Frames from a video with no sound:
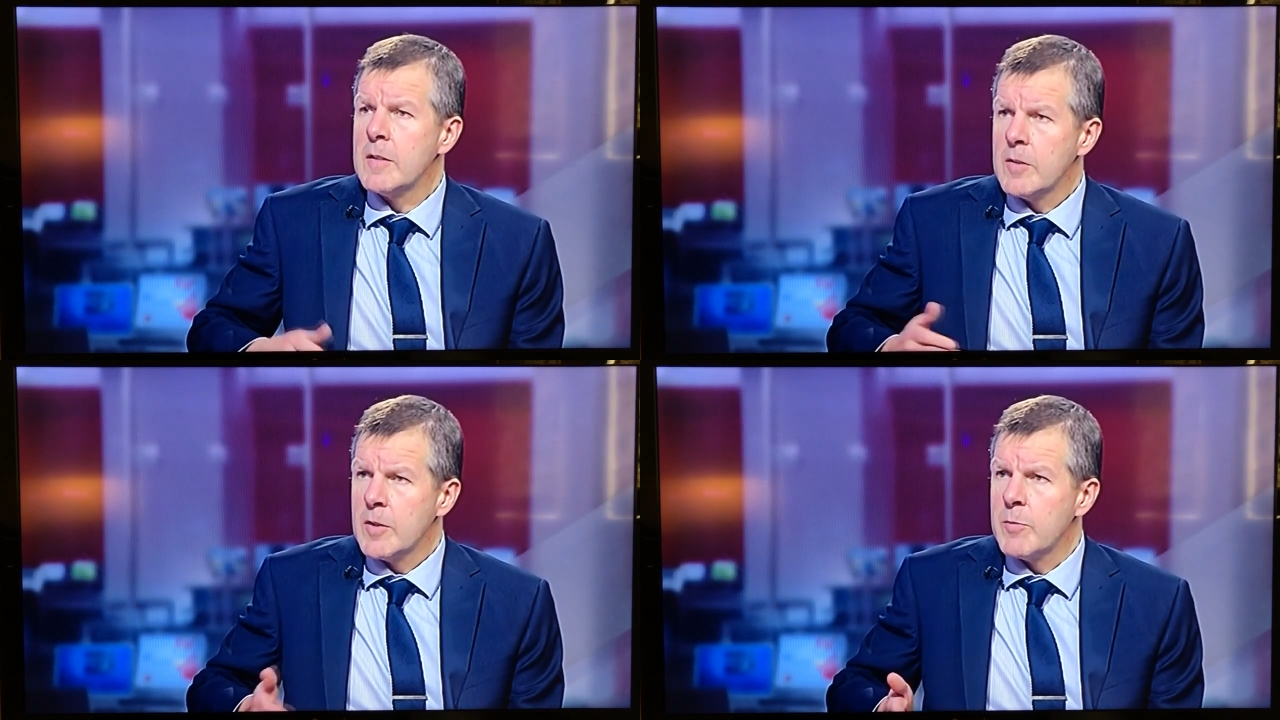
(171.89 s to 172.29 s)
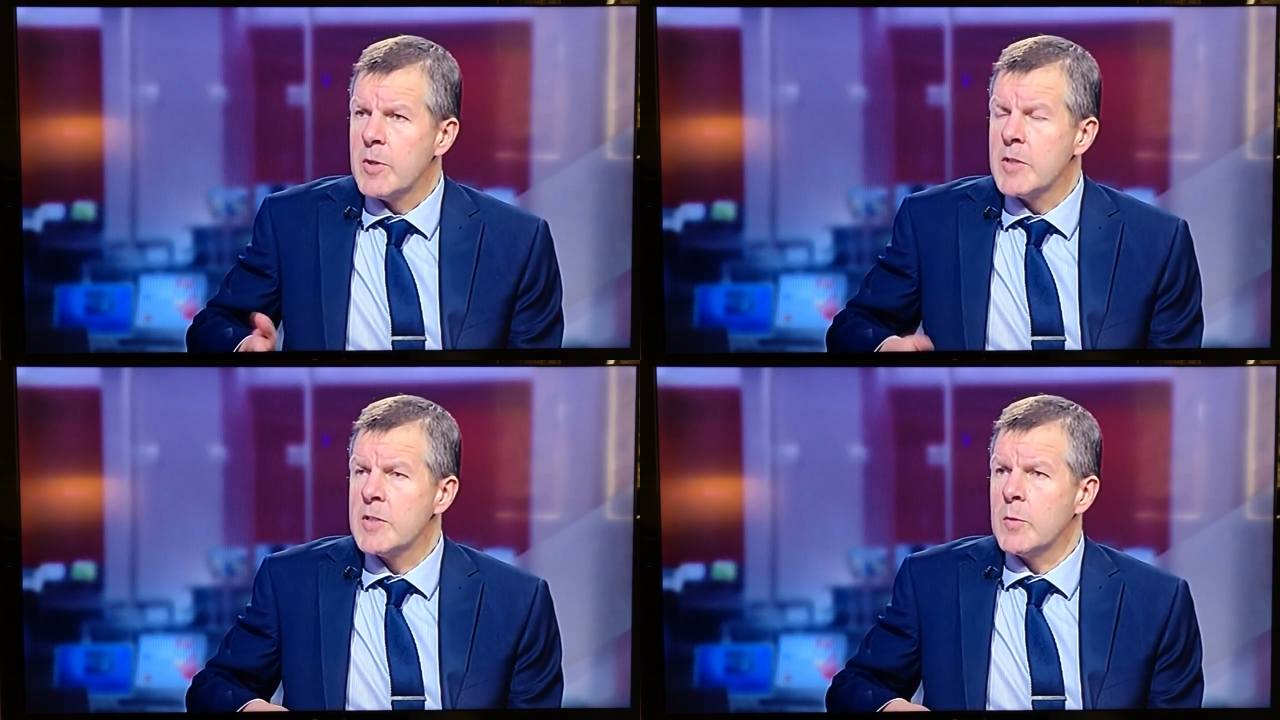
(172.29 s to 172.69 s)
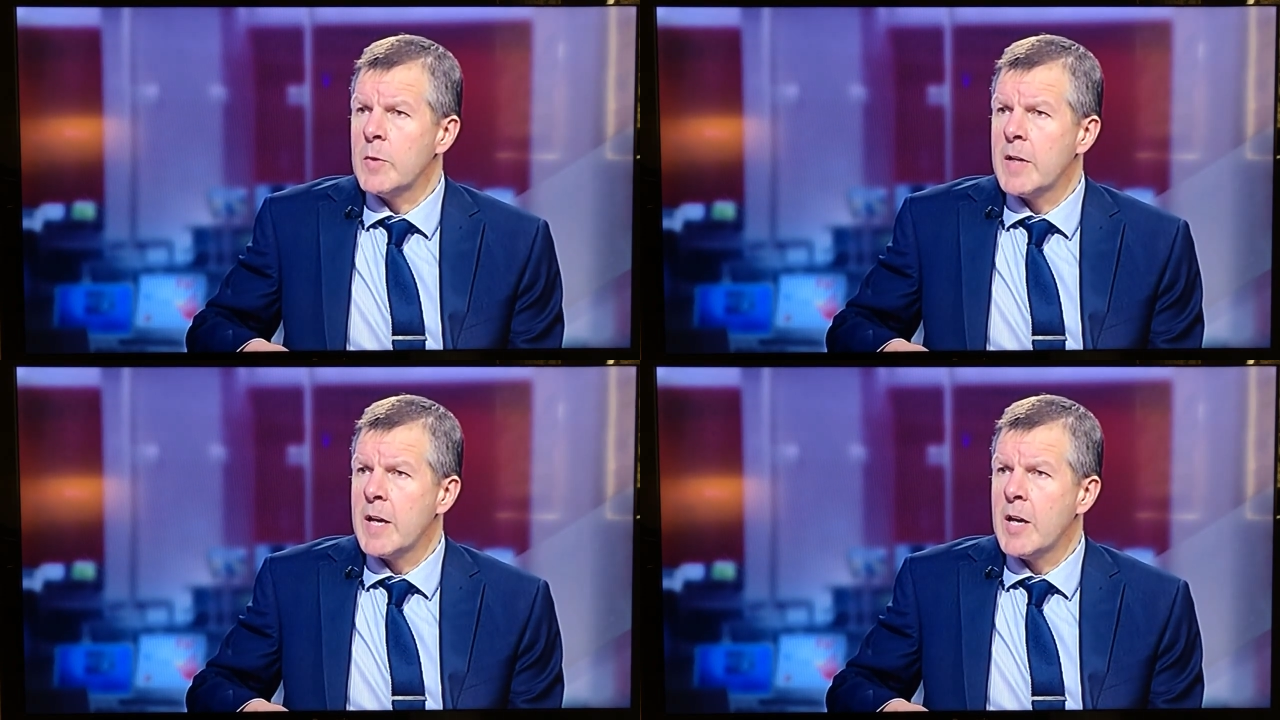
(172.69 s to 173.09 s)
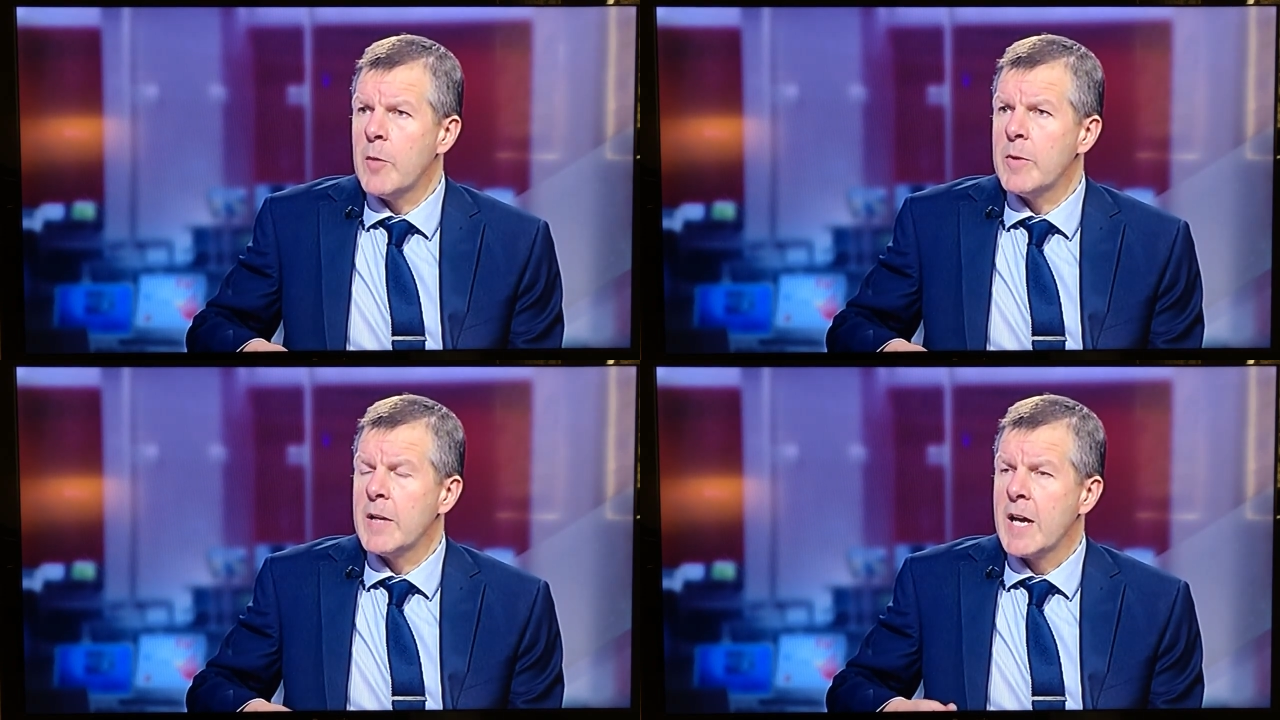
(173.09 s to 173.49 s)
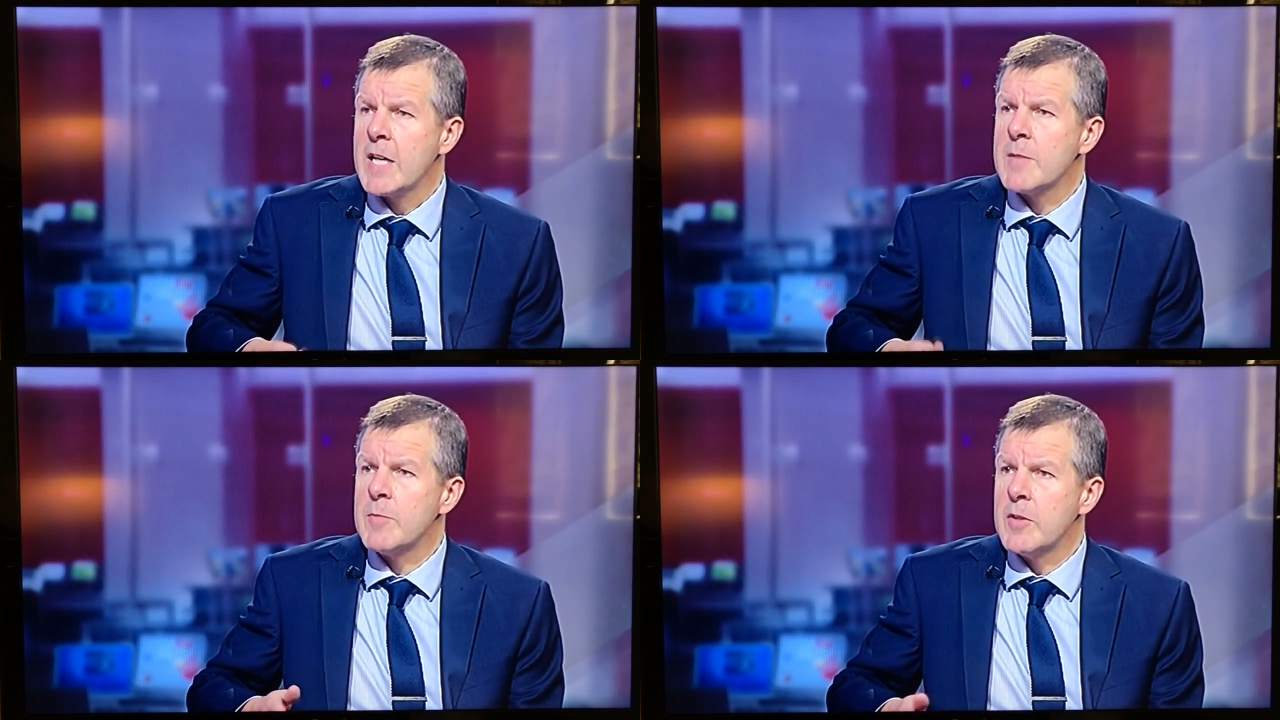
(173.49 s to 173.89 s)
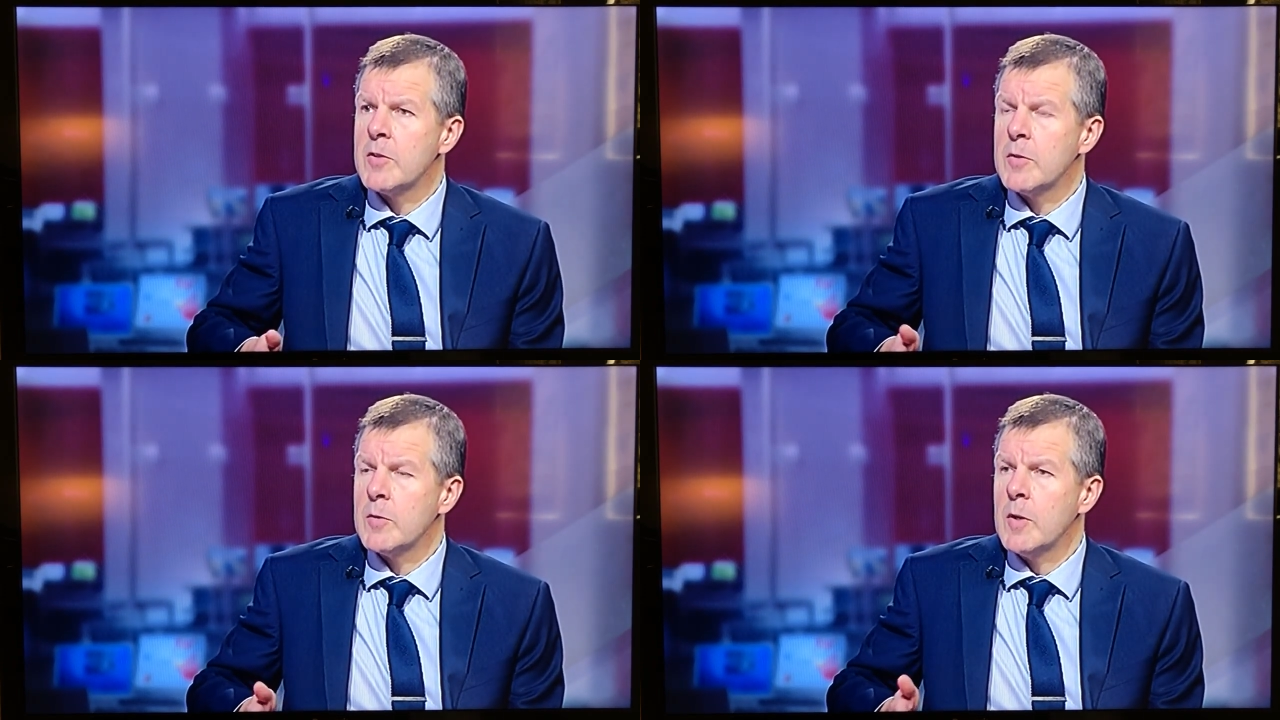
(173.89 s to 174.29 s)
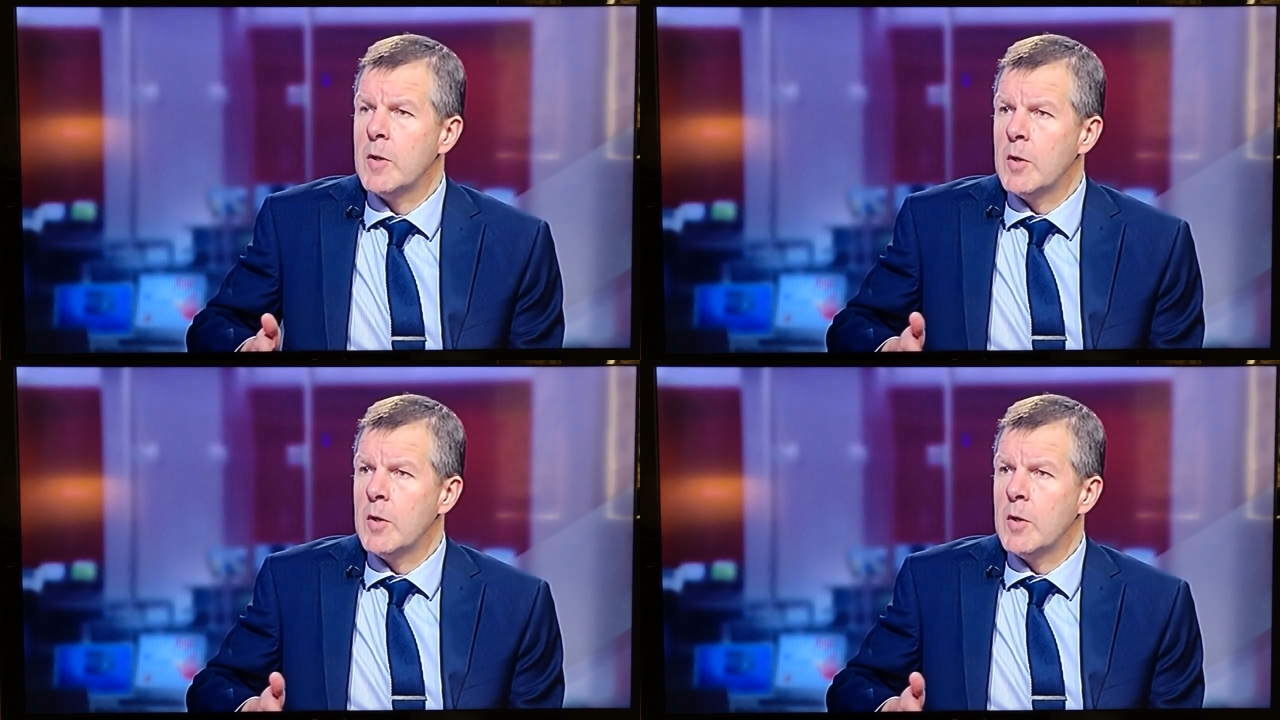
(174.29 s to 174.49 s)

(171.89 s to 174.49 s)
you know, the person that we're helping has been through